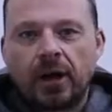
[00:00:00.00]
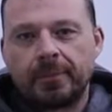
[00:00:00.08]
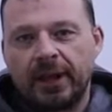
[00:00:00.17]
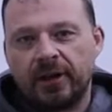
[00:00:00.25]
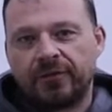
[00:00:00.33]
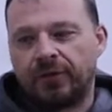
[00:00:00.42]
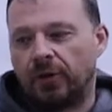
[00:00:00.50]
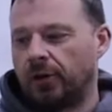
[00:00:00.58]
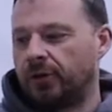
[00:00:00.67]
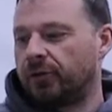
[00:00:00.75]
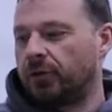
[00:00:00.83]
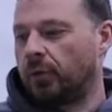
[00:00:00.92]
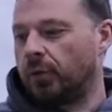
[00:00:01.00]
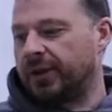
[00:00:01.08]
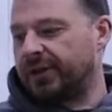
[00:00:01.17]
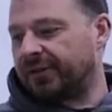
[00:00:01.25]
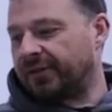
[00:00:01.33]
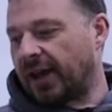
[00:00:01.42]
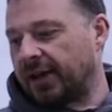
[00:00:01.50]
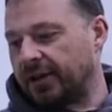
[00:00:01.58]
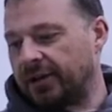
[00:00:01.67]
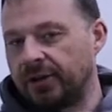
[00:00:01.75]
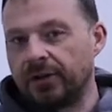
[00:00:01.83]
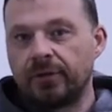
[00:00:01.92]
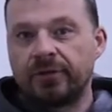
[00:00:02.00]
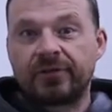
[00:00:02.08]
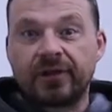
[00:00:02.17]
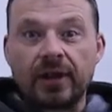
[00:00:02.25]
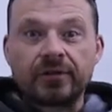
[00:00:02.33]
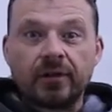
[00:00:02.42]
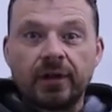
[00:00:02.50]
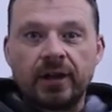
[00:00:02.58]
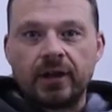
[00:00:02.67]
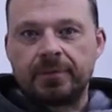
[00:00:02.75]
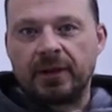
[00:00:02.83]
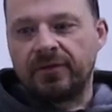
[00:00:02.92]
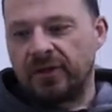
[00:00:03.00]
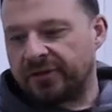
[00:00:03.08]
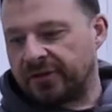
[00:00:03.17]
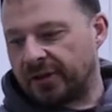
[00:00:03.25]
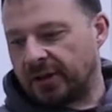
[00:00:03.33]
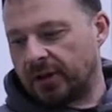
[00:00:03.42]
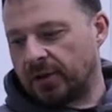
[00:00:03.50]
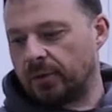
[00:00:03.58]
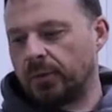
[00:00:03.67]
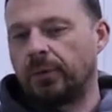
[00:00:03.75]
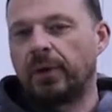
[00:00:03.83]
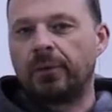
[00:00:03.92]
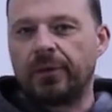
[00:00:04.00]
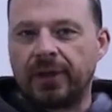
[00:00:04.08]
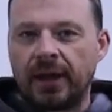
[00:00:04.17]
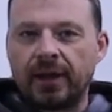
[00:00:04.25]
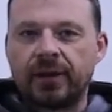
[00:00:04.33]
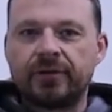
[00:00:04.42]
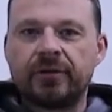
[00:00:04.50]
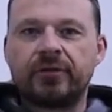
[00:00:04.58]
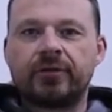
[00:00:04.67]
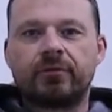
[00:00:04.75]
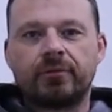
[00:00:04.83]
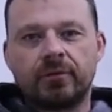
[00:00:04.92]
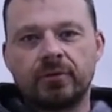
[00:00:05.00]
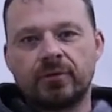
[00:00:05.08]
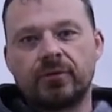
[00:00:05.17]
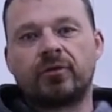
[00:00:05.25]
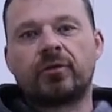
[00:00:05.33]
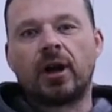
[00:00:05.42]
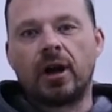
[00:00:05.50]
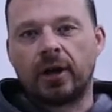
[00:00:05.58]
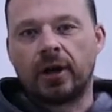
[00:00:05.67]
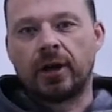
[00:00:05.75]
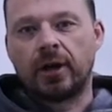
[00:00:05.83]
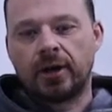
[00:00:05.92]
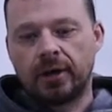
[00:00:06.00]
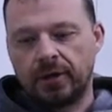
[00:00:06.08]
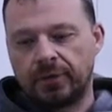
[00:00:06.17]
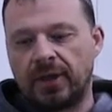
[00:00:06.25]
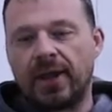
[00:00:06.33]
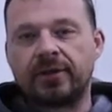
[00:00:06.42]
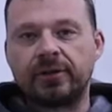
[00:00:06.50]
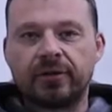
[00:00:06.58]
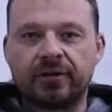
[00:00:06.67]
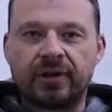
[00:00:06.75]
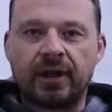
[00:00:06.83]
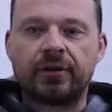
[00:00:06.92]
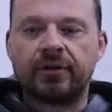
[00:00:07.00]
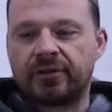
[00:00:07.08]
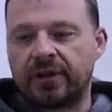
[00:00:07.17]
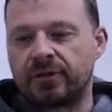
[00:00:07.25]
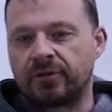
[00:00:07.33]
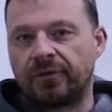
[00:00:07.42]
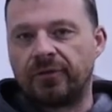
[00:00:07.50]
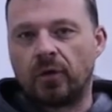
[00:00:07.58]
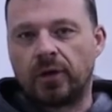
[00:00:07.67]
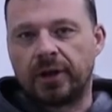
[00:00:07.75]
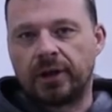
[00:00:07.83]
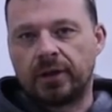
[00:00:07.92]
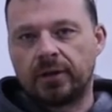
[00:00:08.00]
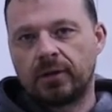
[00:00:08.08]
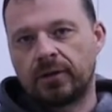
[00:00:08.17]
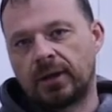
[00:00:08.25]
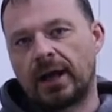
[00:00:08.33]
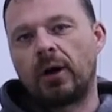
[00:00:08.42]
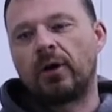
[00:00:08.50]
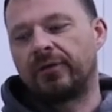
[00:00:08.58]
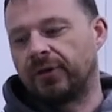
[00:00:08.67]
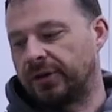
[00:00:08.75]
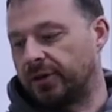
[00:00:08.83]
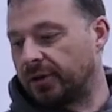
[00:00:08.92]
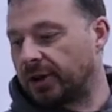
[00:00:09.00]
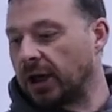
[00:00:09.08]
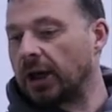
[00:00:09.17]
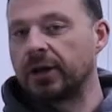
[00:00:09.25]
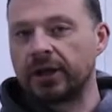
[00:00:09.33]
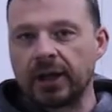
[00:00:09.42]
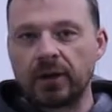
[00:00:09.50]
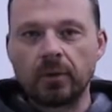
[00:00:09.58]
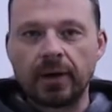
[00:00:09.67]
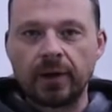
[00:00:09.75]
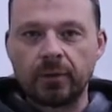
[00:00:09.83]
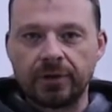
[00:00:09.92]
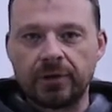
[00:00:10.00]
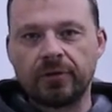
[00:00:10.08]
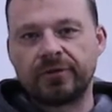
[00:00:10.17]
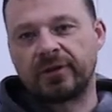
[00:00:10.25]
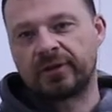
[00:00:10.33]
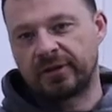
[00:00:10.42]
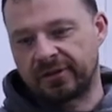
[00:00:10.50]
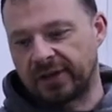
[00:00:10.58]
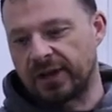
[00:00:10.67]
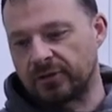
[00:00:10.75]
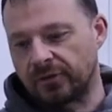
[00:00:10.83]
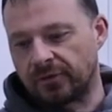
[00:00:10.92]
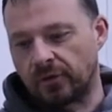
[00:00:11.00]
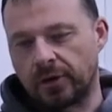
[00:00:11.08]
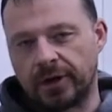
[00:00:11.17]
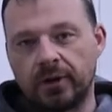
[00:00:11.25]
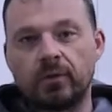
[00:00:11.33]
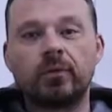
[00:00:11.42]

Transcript: our manifolds, we decided to use Schedule eighty P V C. We went with that because it's stronger than your standard Schedule forty. However, you could get away with using the Schedule forty,